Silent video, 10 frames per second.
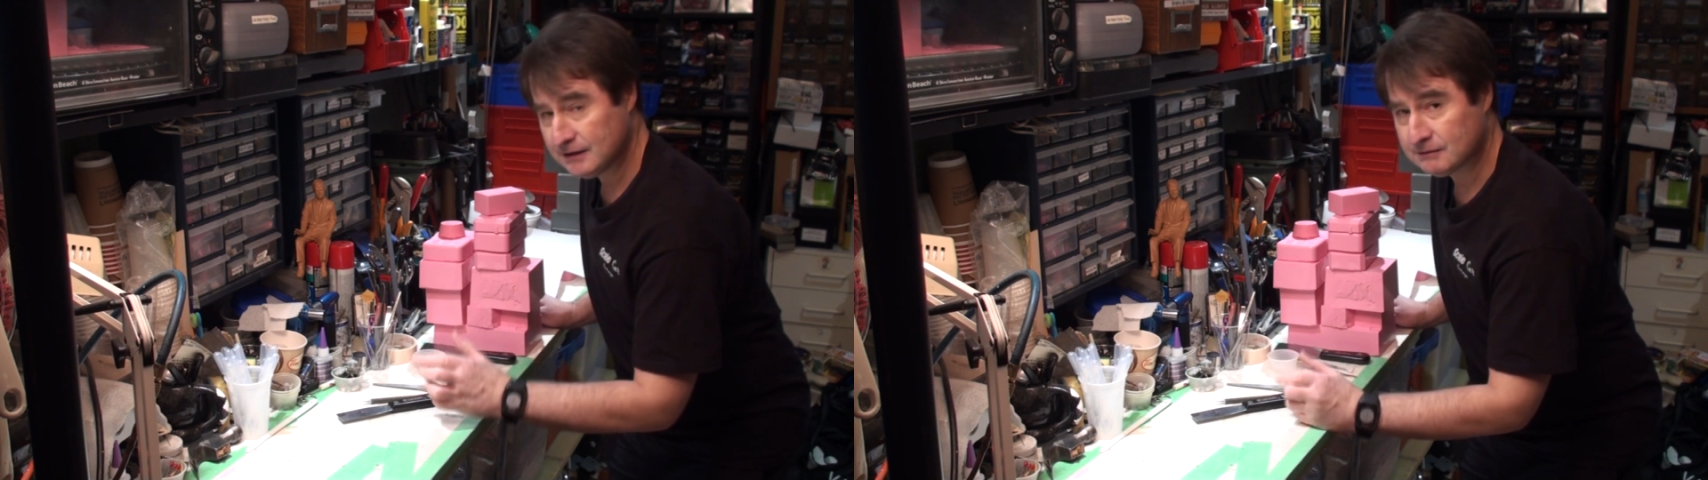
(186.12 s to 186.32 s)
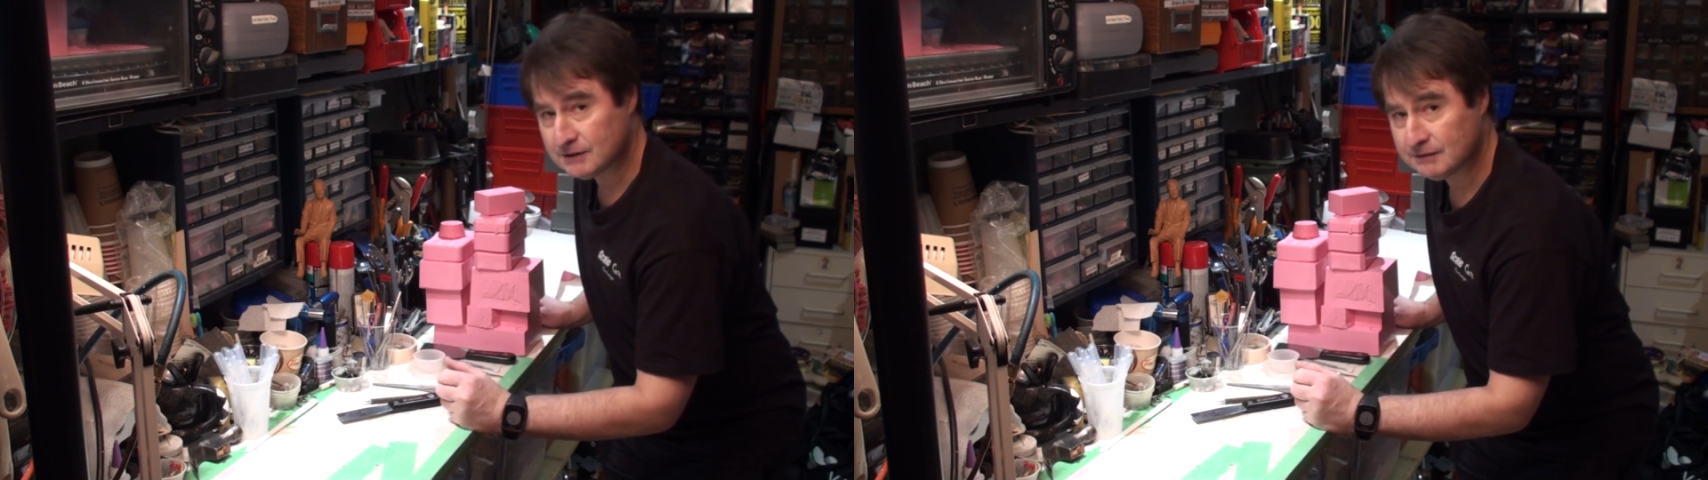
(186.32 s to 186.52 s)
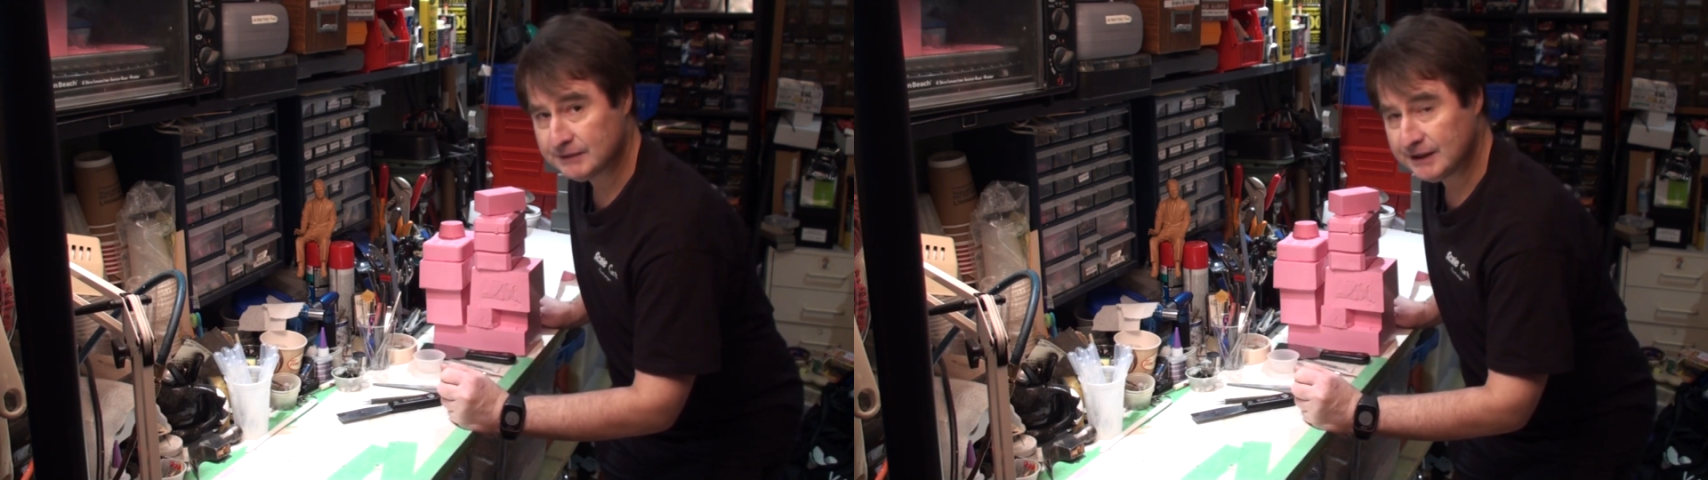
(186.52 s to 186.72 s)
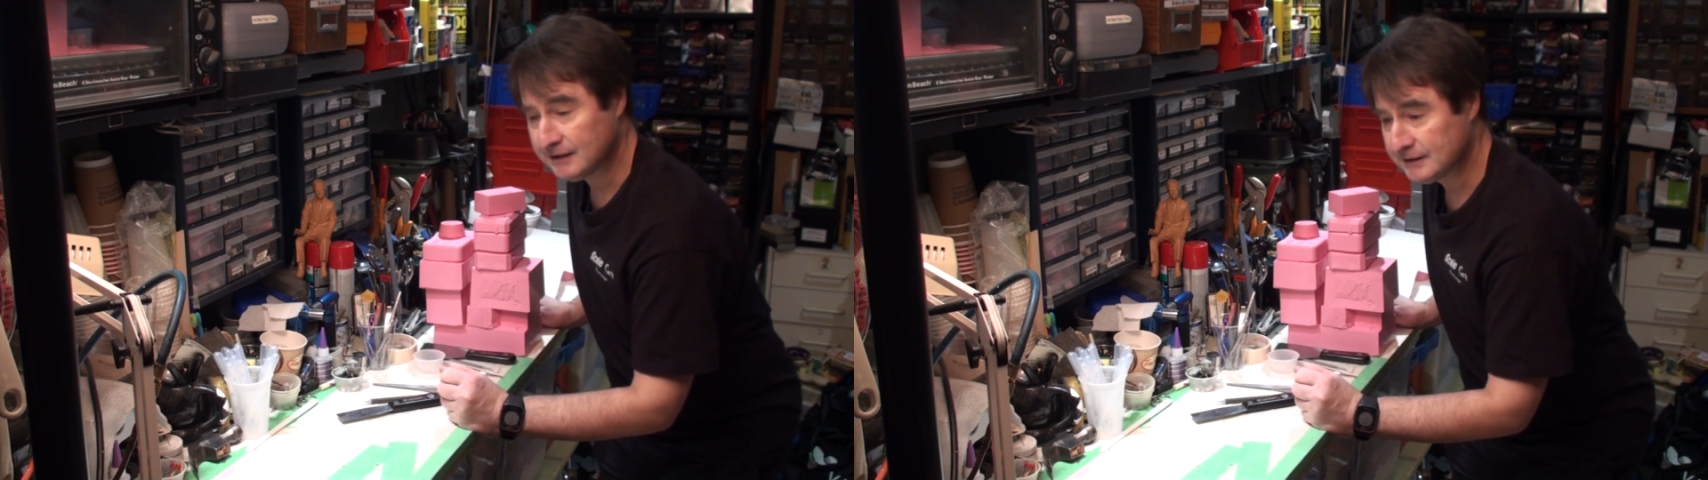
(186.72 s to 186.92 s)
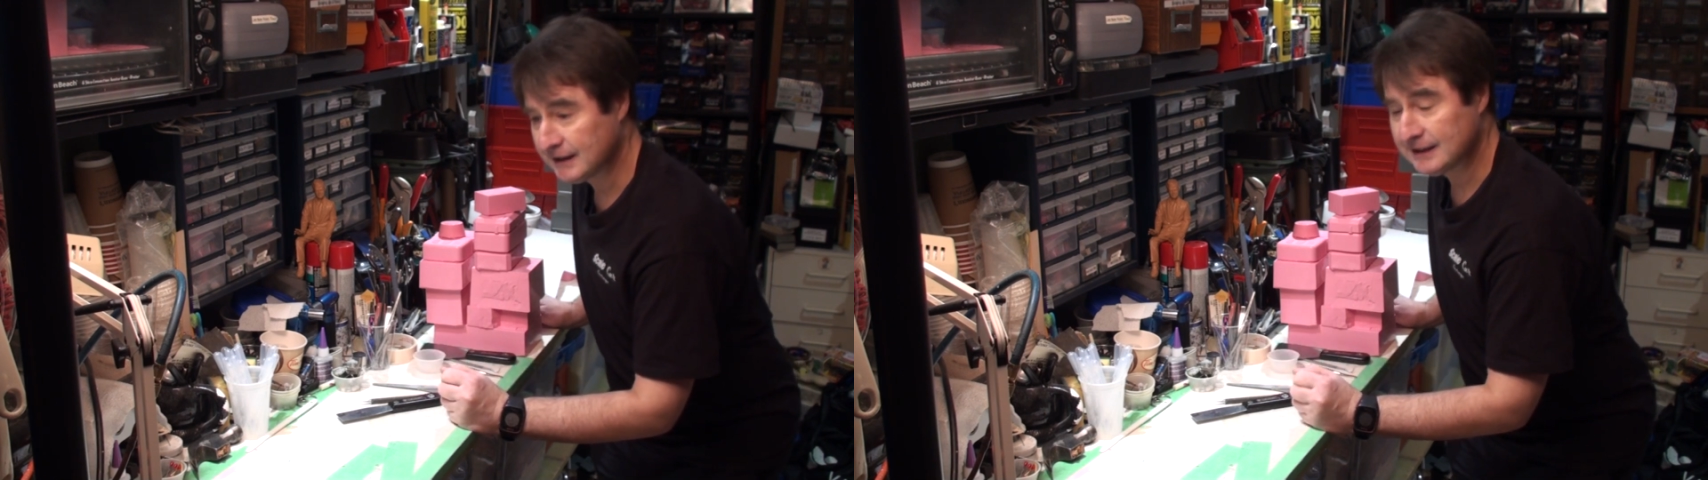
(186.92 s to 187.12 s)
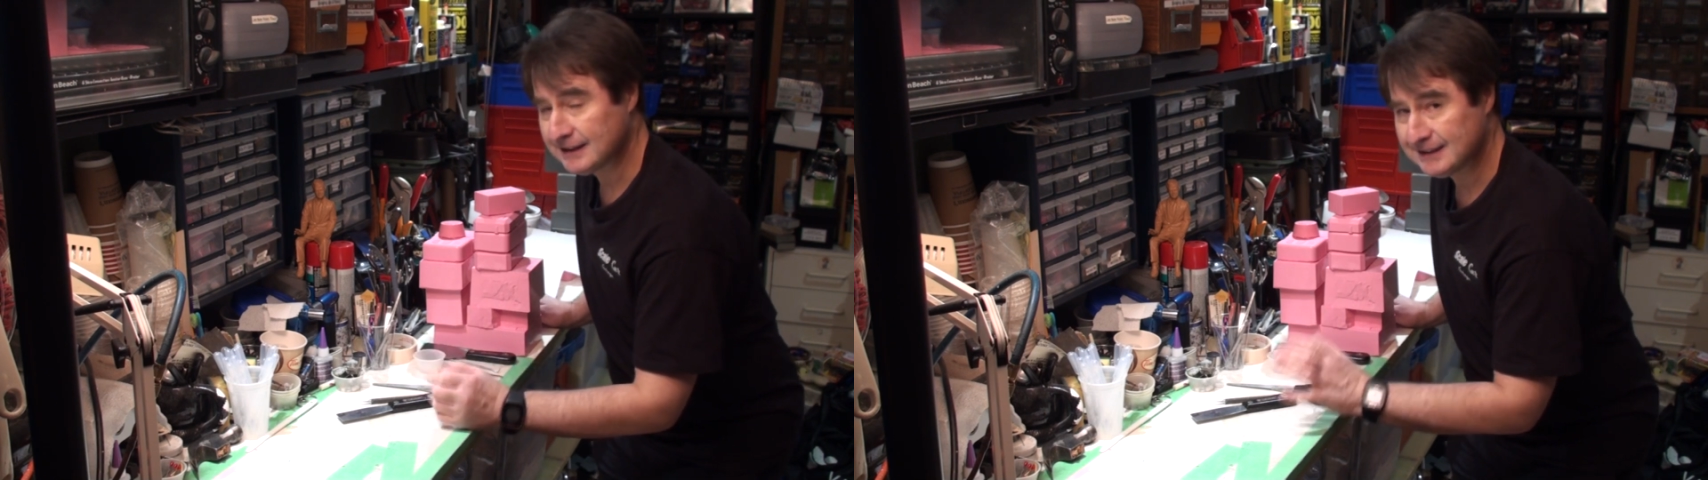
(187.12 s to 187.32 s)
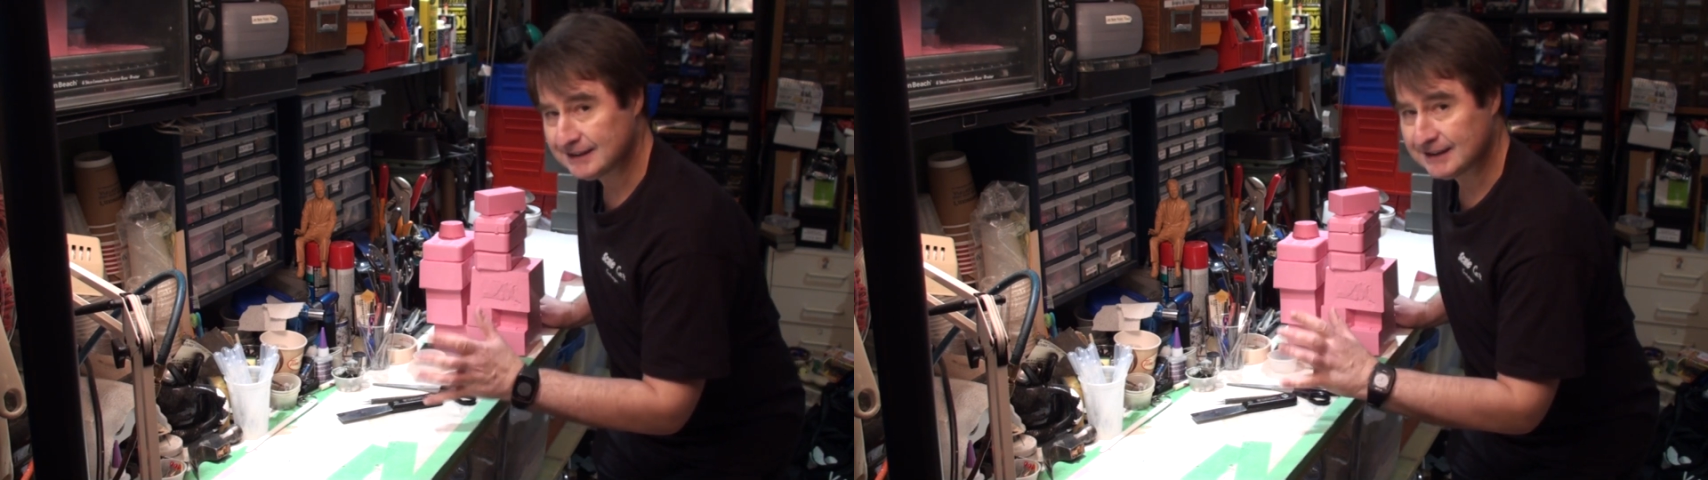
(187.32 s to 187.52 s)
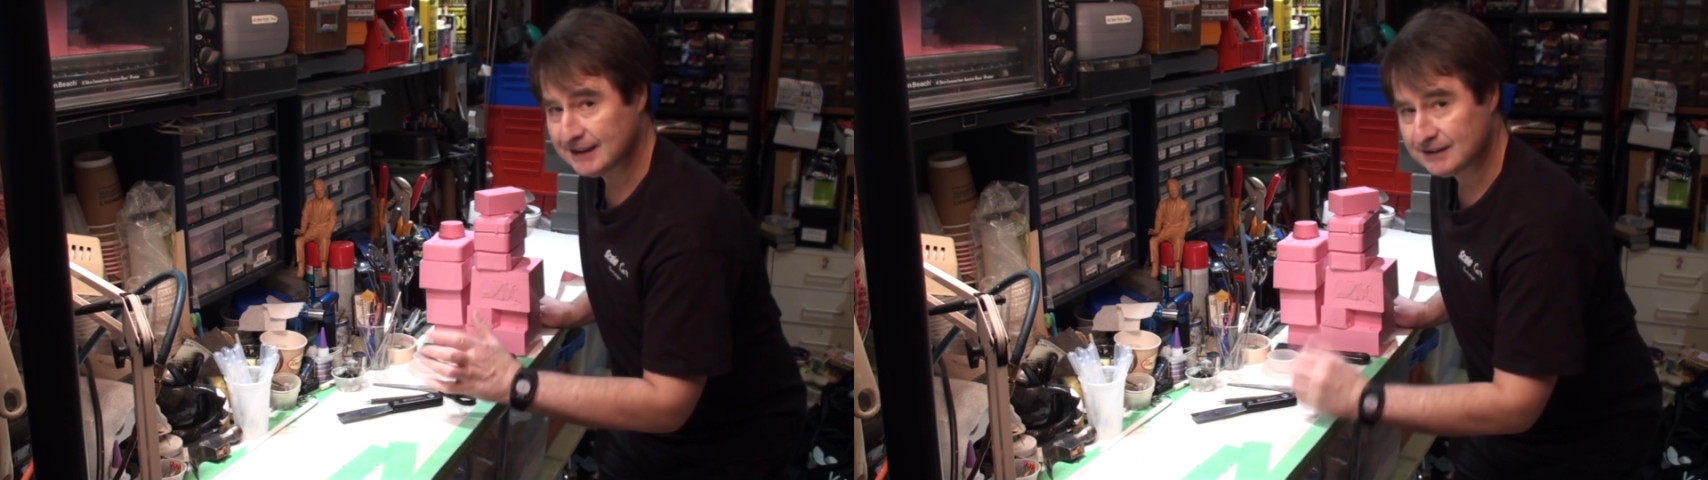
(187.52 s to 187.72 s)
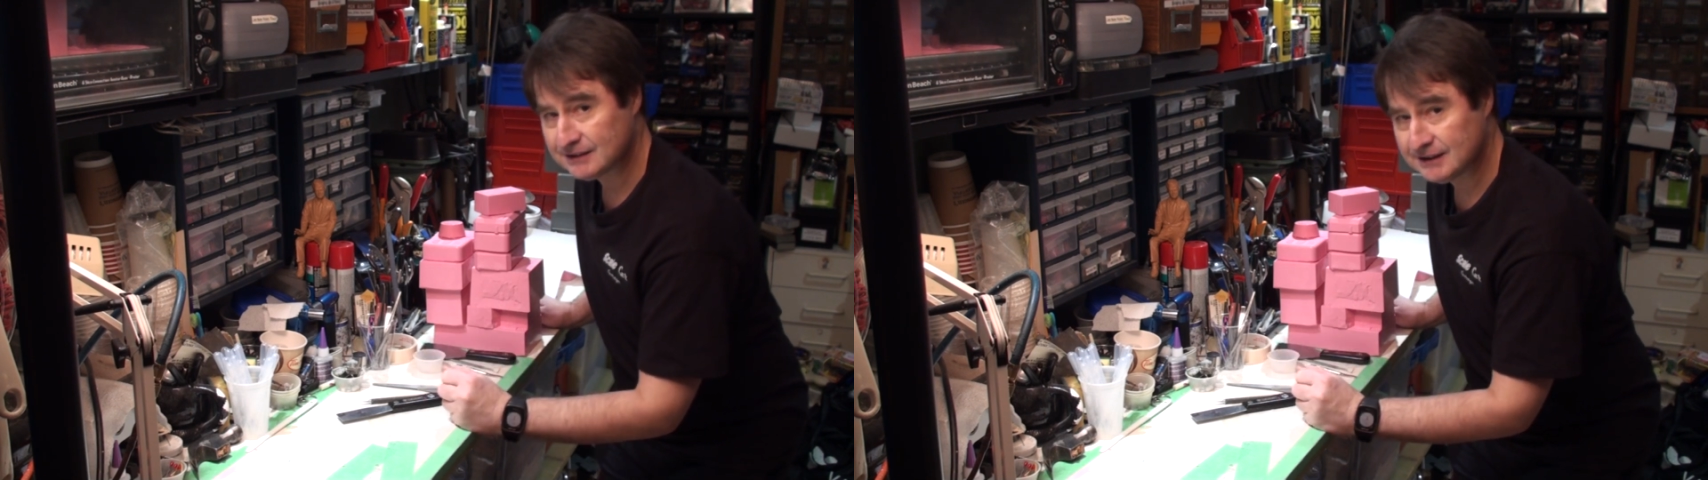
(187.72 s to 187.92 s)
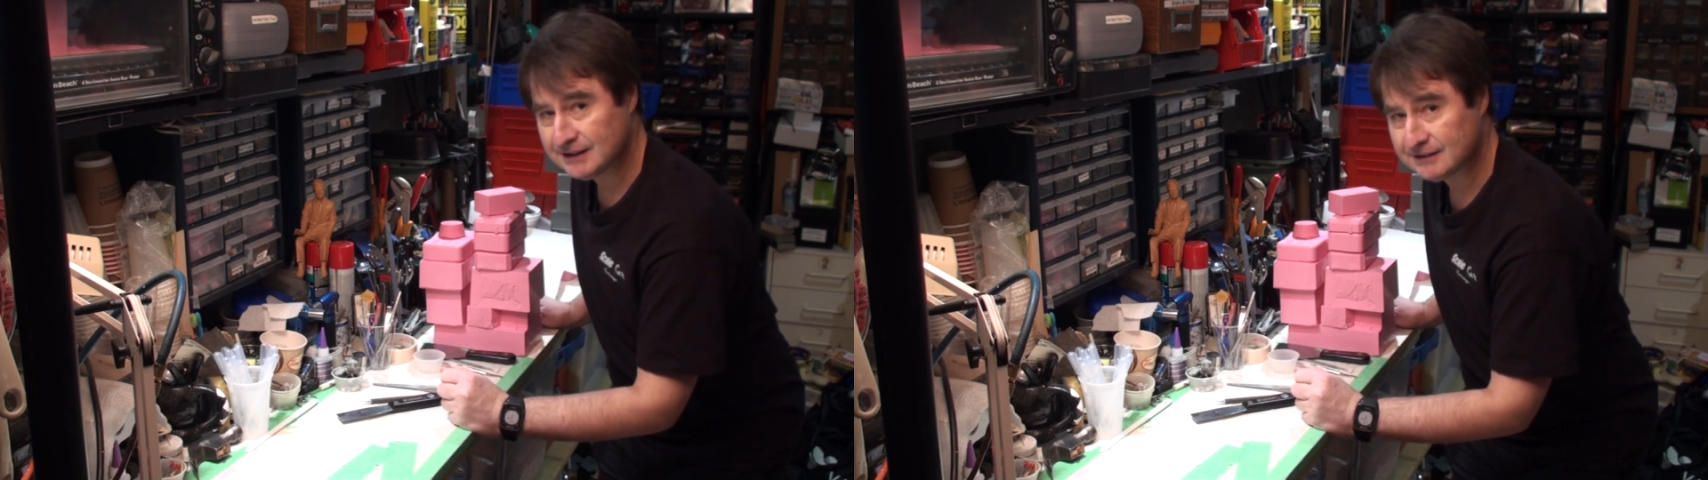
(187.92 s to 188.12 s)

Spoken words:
don't want me, you